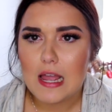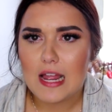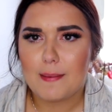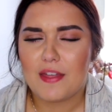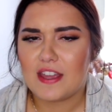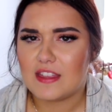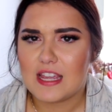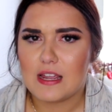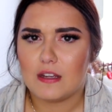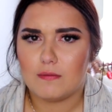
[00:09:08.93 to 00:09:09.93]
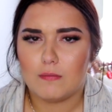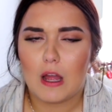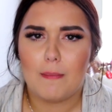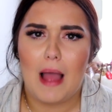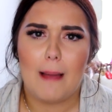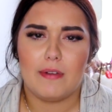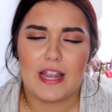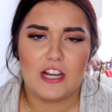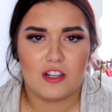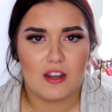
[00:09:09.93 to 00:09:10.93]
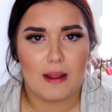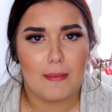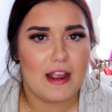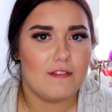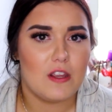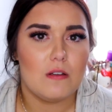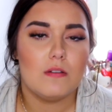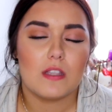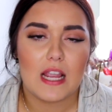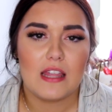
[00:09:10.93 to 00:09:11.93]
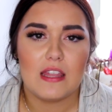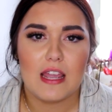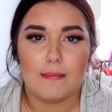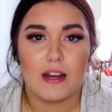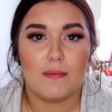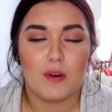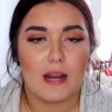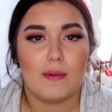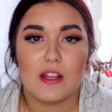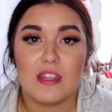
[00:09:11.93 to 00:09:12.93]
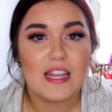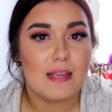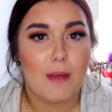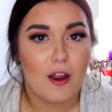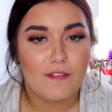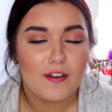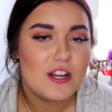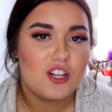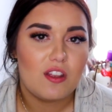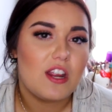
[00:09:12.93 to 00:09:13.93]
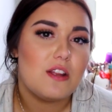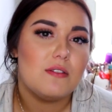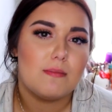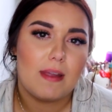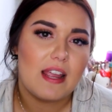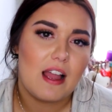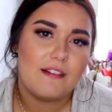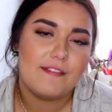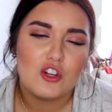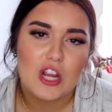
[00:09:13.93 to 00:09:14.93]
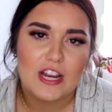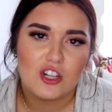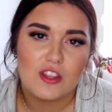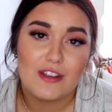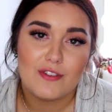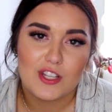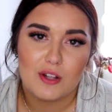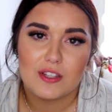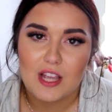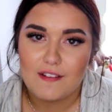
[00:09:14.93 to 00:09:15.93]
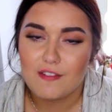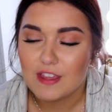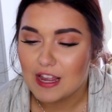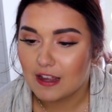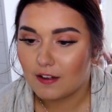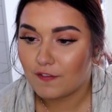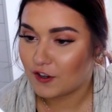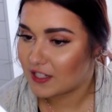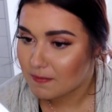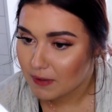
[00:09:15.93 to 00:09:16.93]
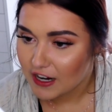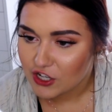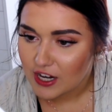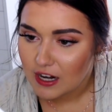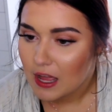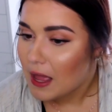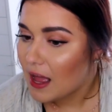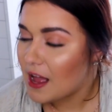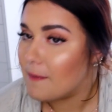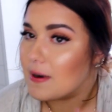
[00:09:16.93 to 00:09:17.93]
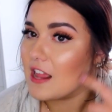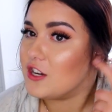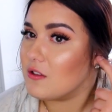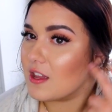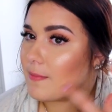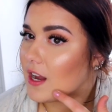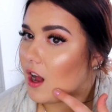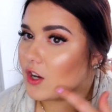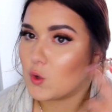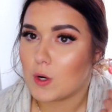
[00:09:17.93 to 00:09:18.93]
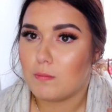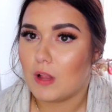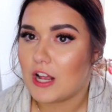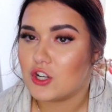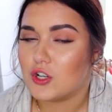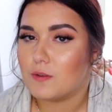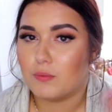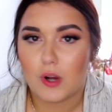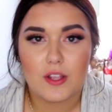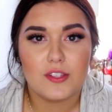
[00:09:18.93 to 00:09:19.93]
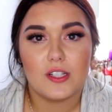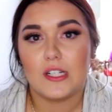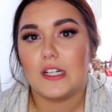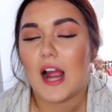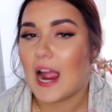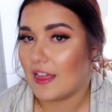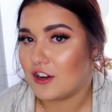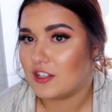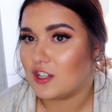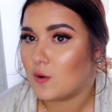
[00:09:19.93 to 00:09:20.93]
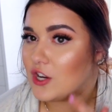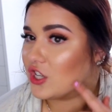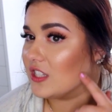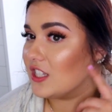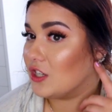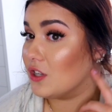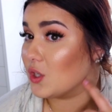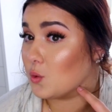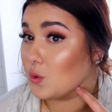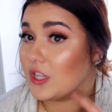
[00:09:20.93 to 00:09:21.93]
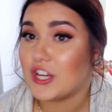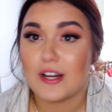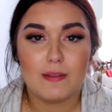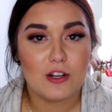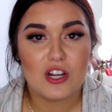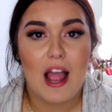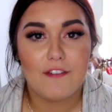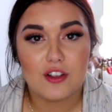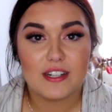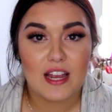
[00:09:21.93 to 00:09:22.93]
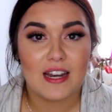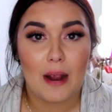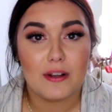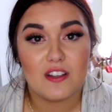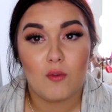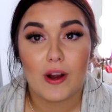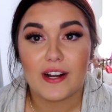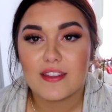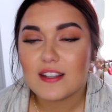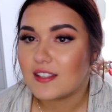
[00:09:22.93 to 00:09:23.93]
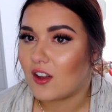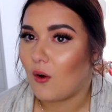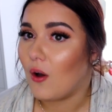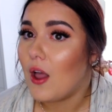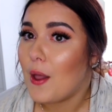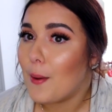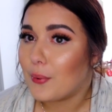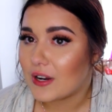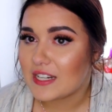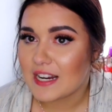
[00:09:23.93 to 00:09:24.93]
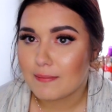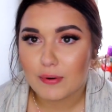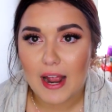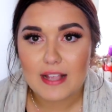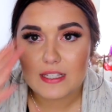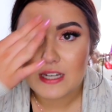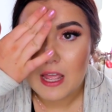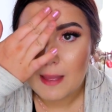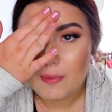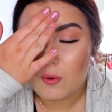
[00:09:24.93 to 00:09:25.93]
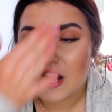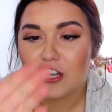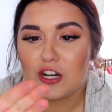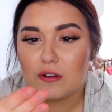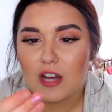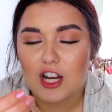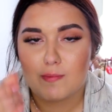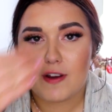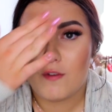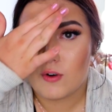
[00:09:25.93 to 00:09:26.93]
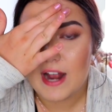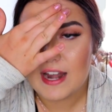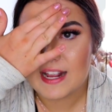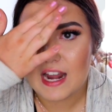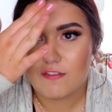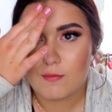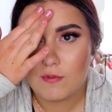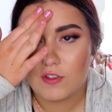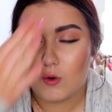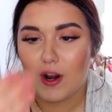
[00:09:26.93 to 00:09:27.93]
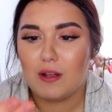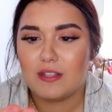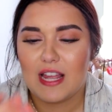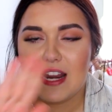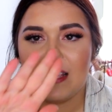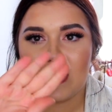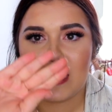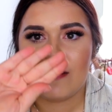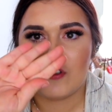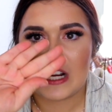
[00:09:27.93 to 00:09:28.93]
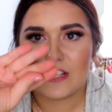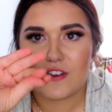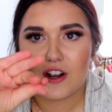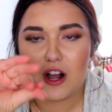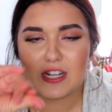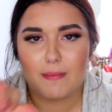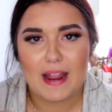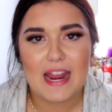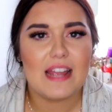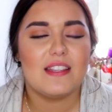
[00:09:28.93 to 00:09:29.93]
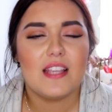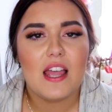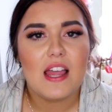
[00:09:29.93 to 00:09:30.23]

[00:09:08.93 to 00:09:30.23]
I think the application that I may have used and the amount of primer and the amount of foundation that I used may have changed the results of the first impression, but I do think my contour, blush, bronzer, highlighter situation still looks really good, especially after like 10 hours of wearing this, so pretty impressed. But when I do touch my forehead and kind of remove the oils, it is kind of transferring onto my hands.